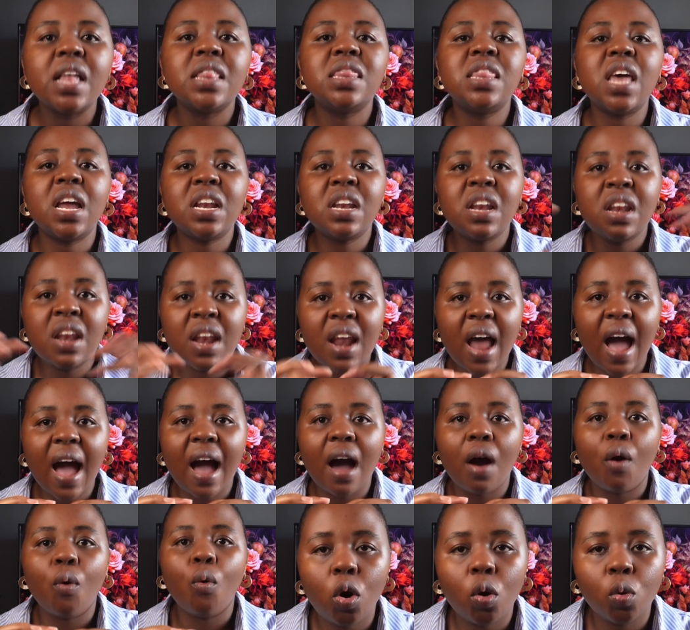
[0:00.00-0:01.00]
That
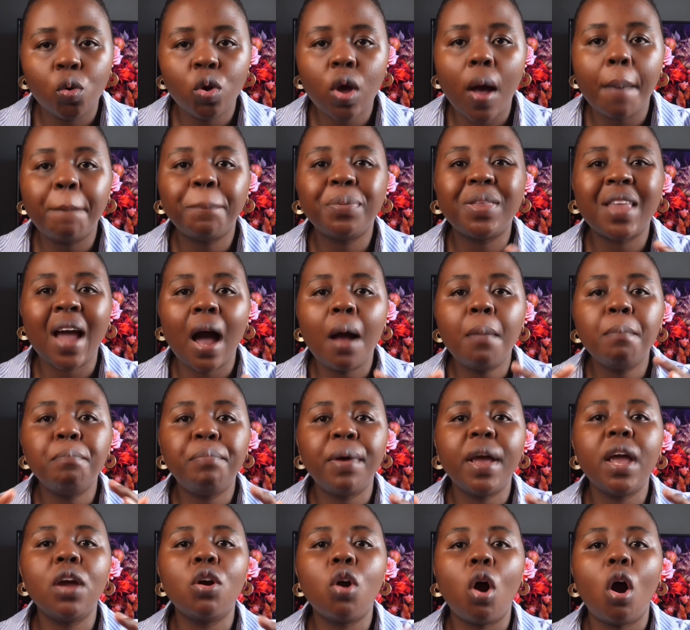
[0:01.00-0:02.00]
now we are done
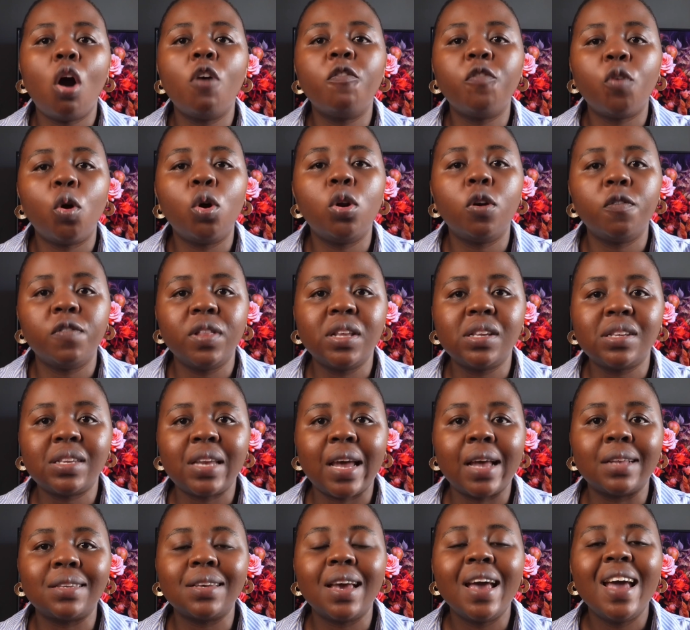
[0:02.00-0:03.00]
paying off all of this
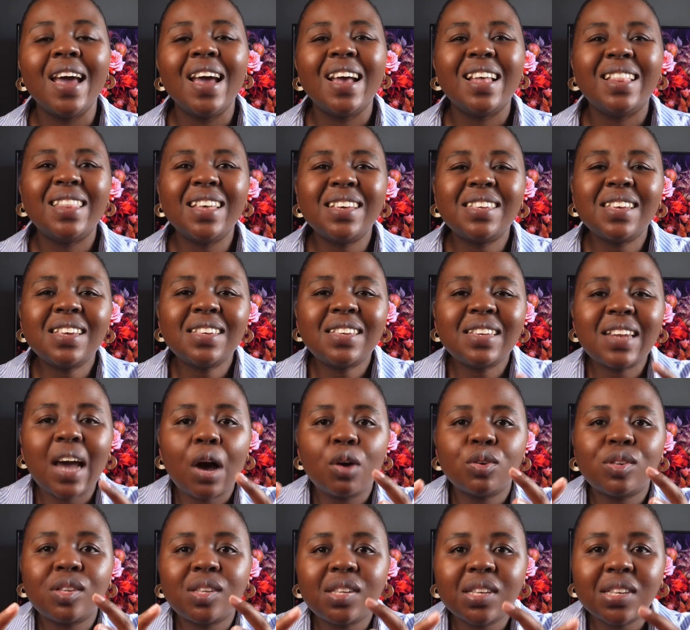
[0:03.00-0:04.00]
debt. This is
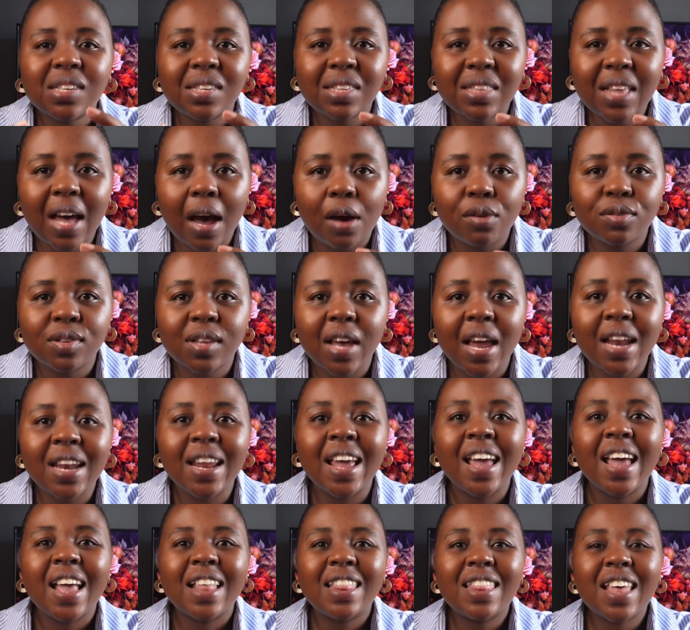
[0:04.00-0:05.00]
now 6,000
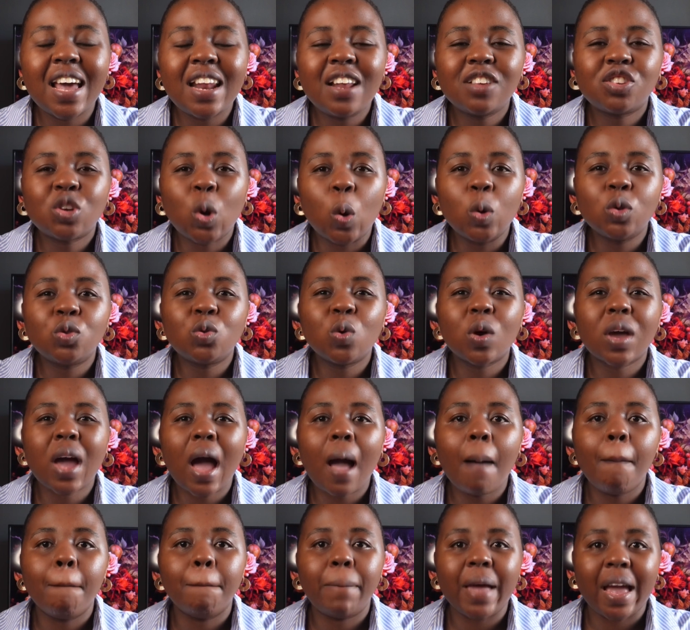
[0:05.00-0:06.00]
that is going to
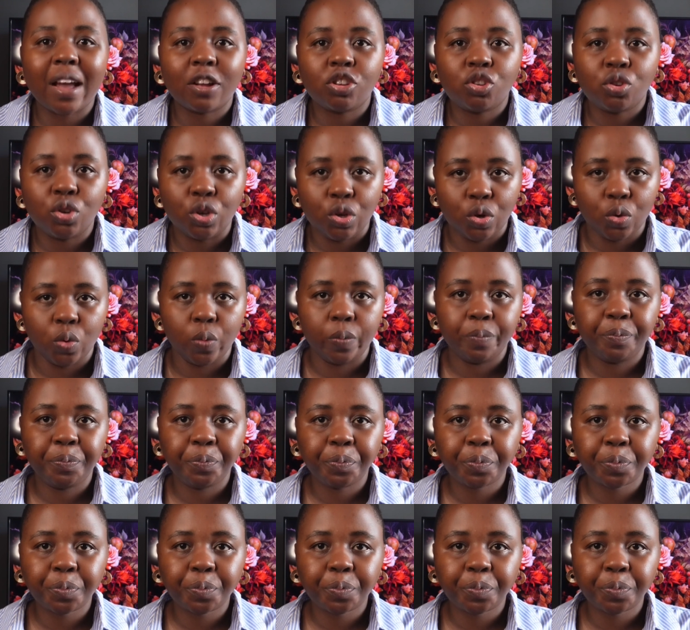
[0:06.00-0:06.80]
come back to you.